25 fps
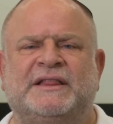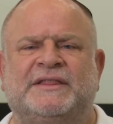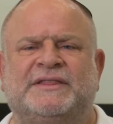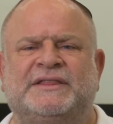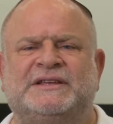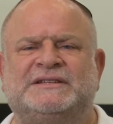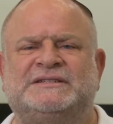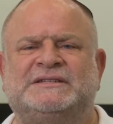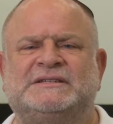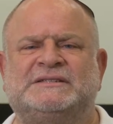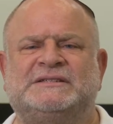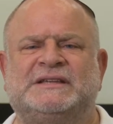
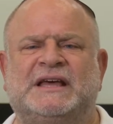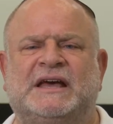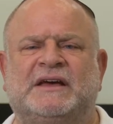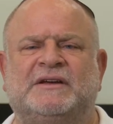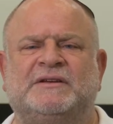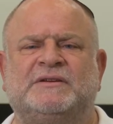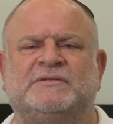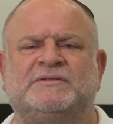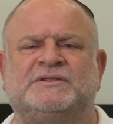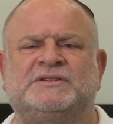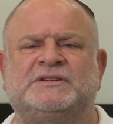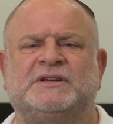This is how
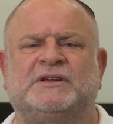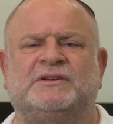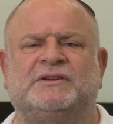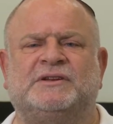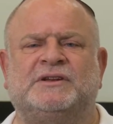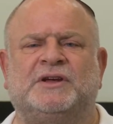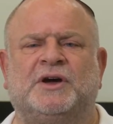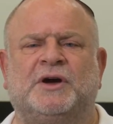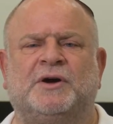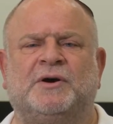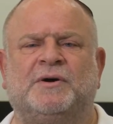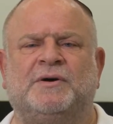you shall
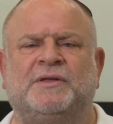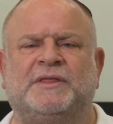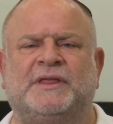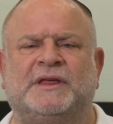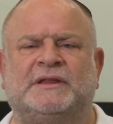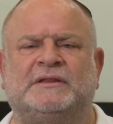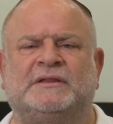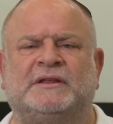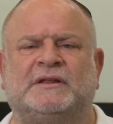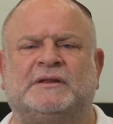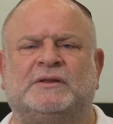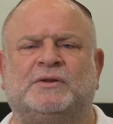know
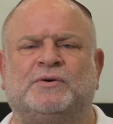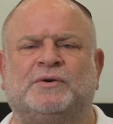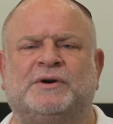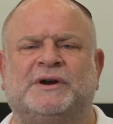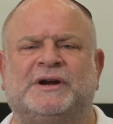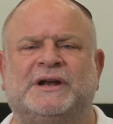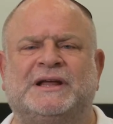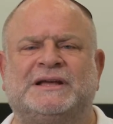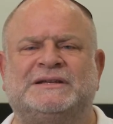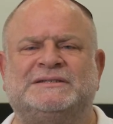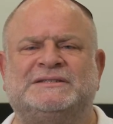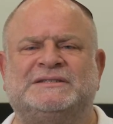that the
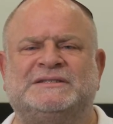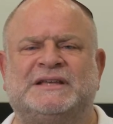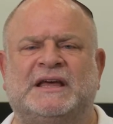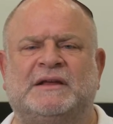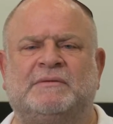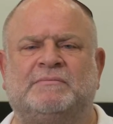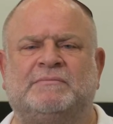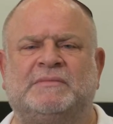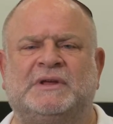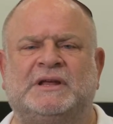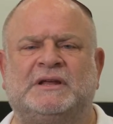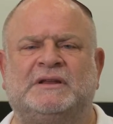Lord has
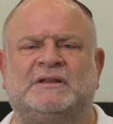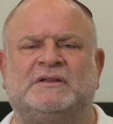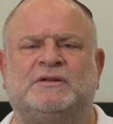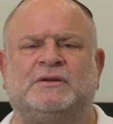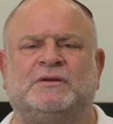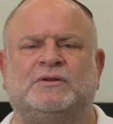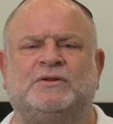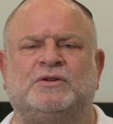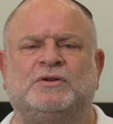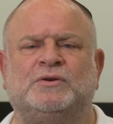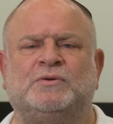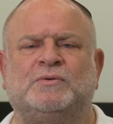sent me
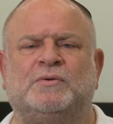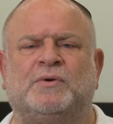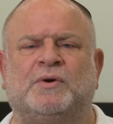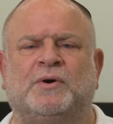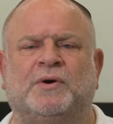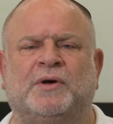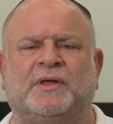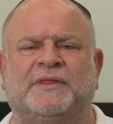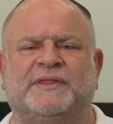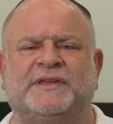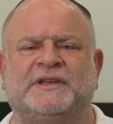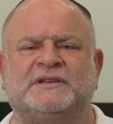to do
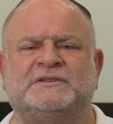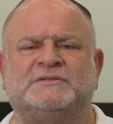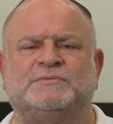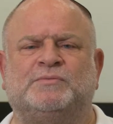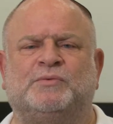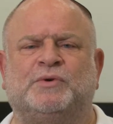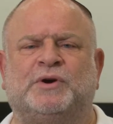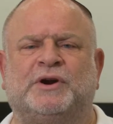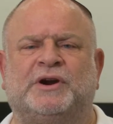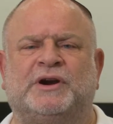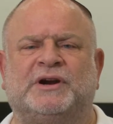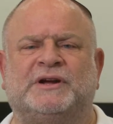all these
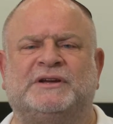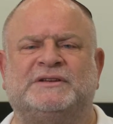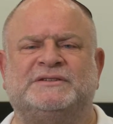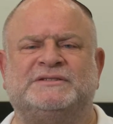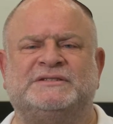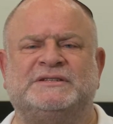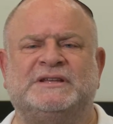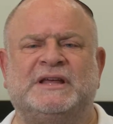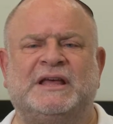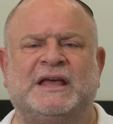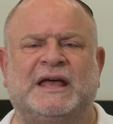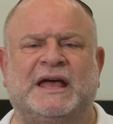
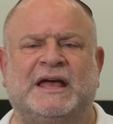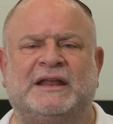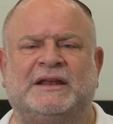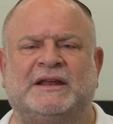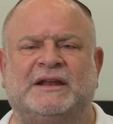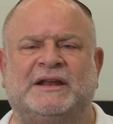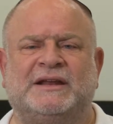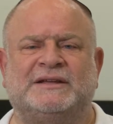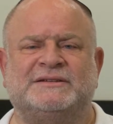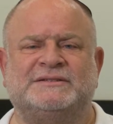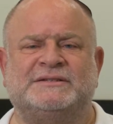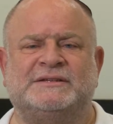works, and
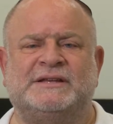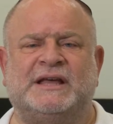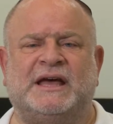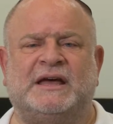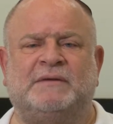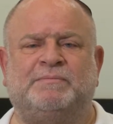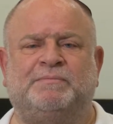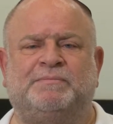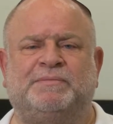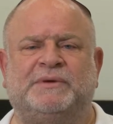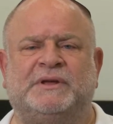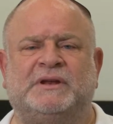it has
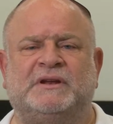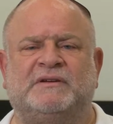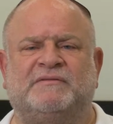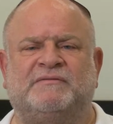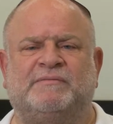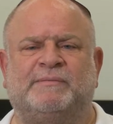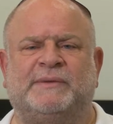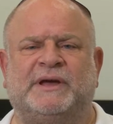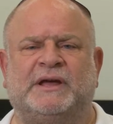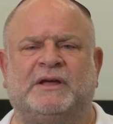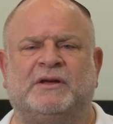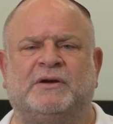not been
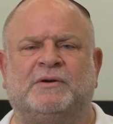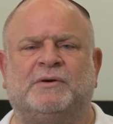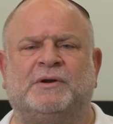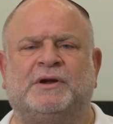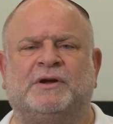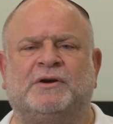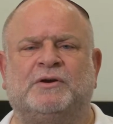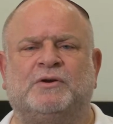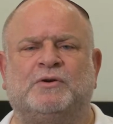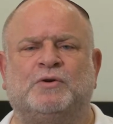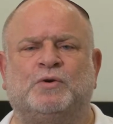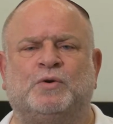of my own
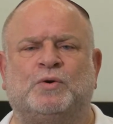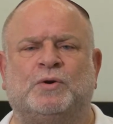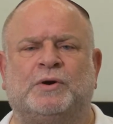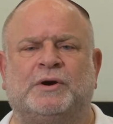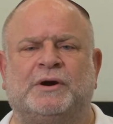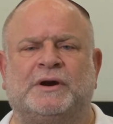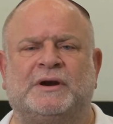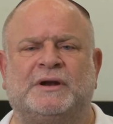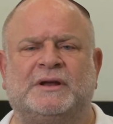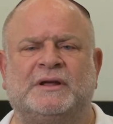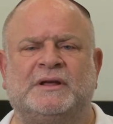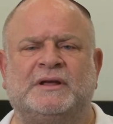
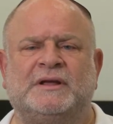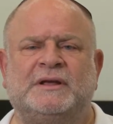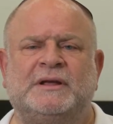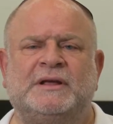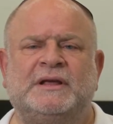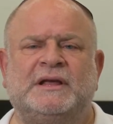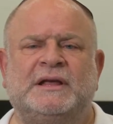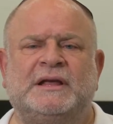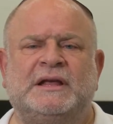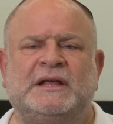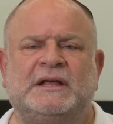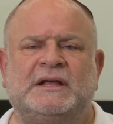accord.
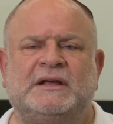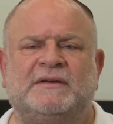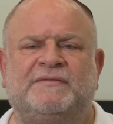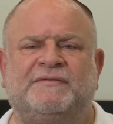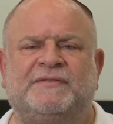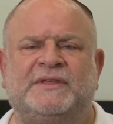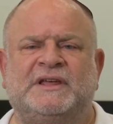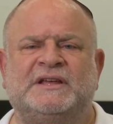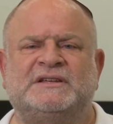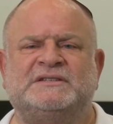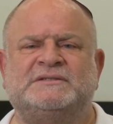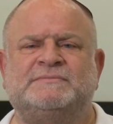
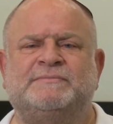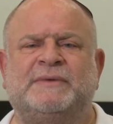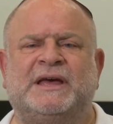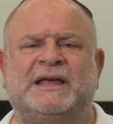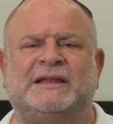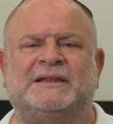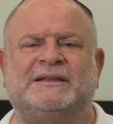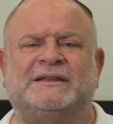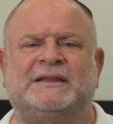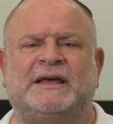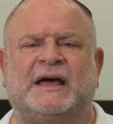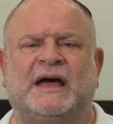If these
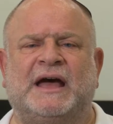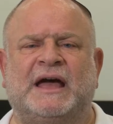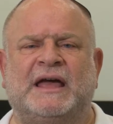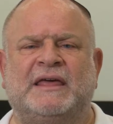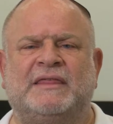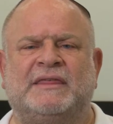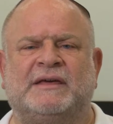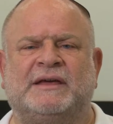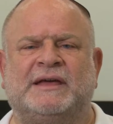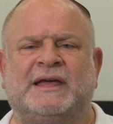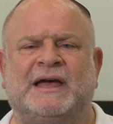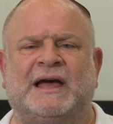men die
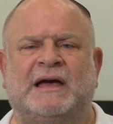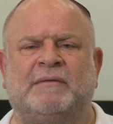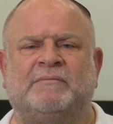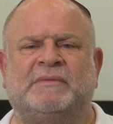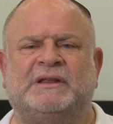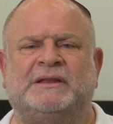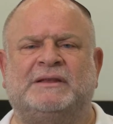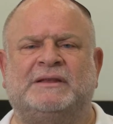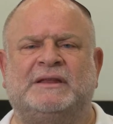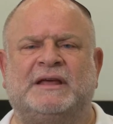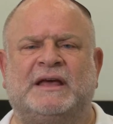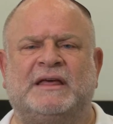the
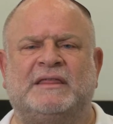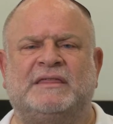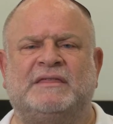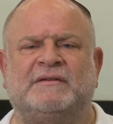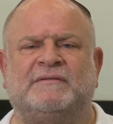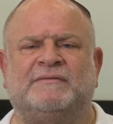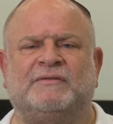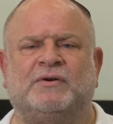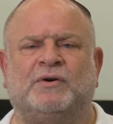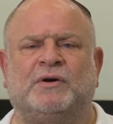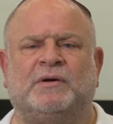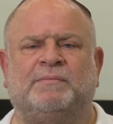common death
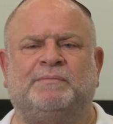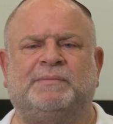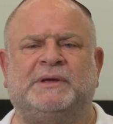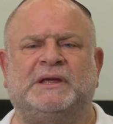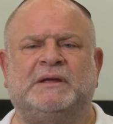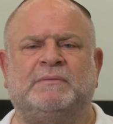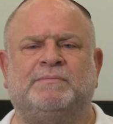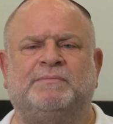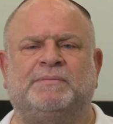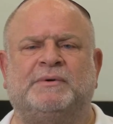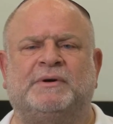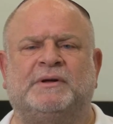of all
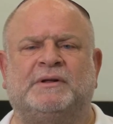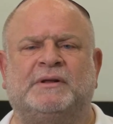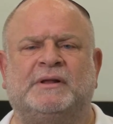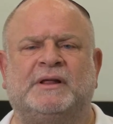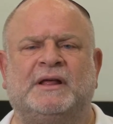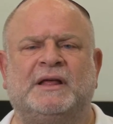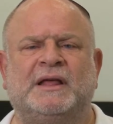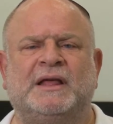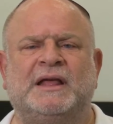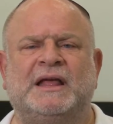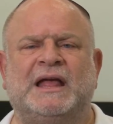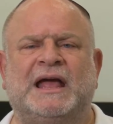
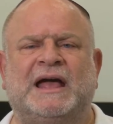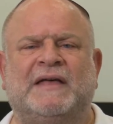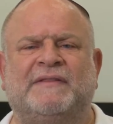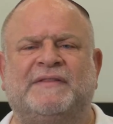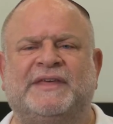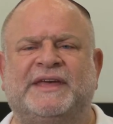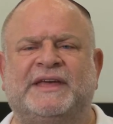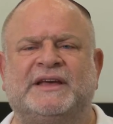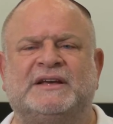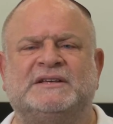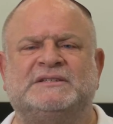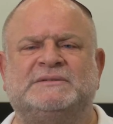people, and
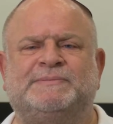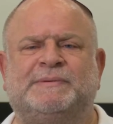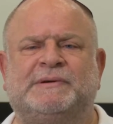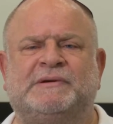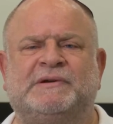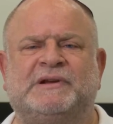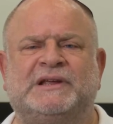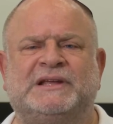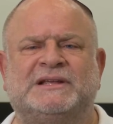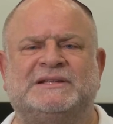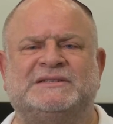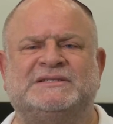they
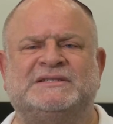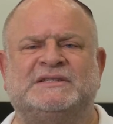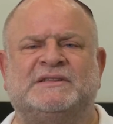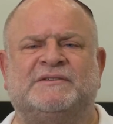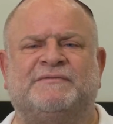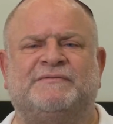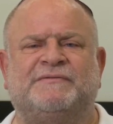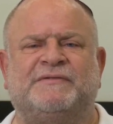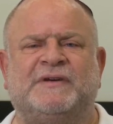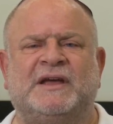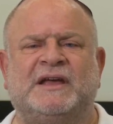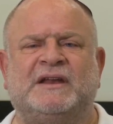experience the
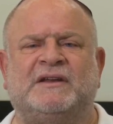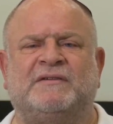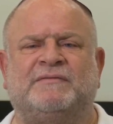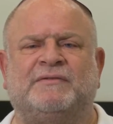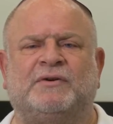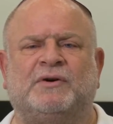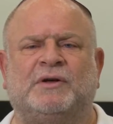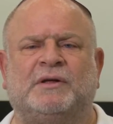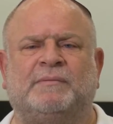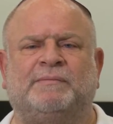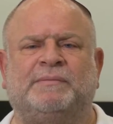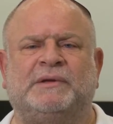fate of
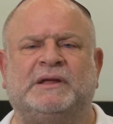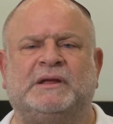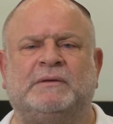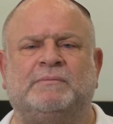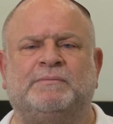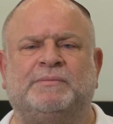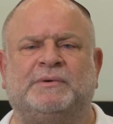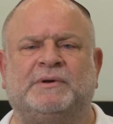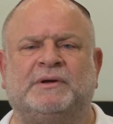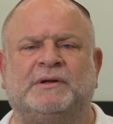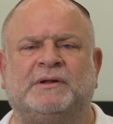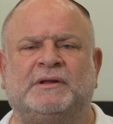all
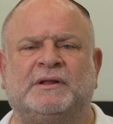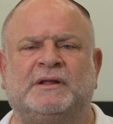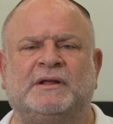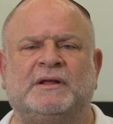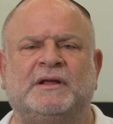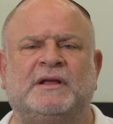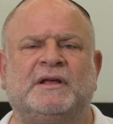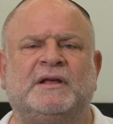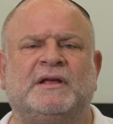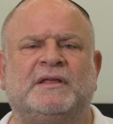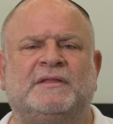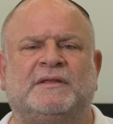people,
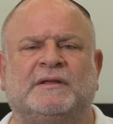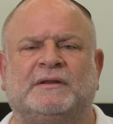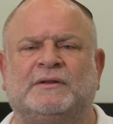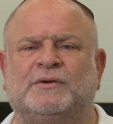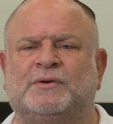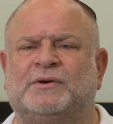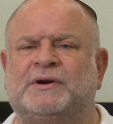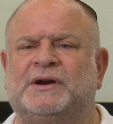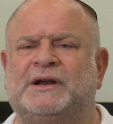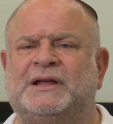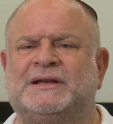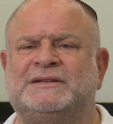the
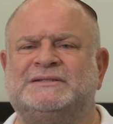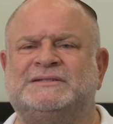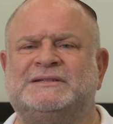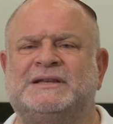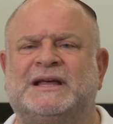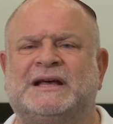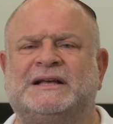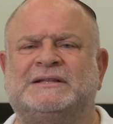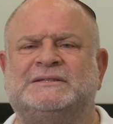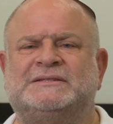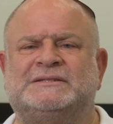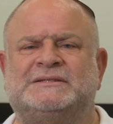Lord has
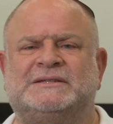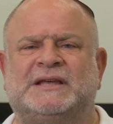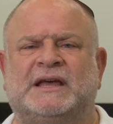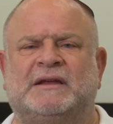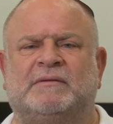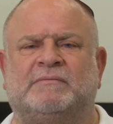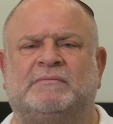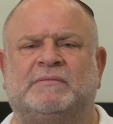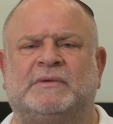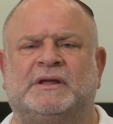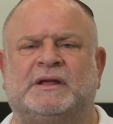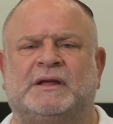not
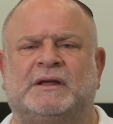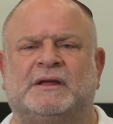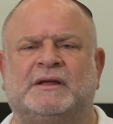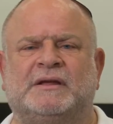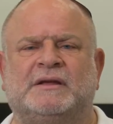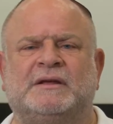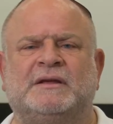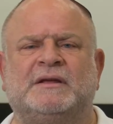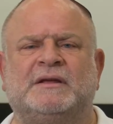sent me.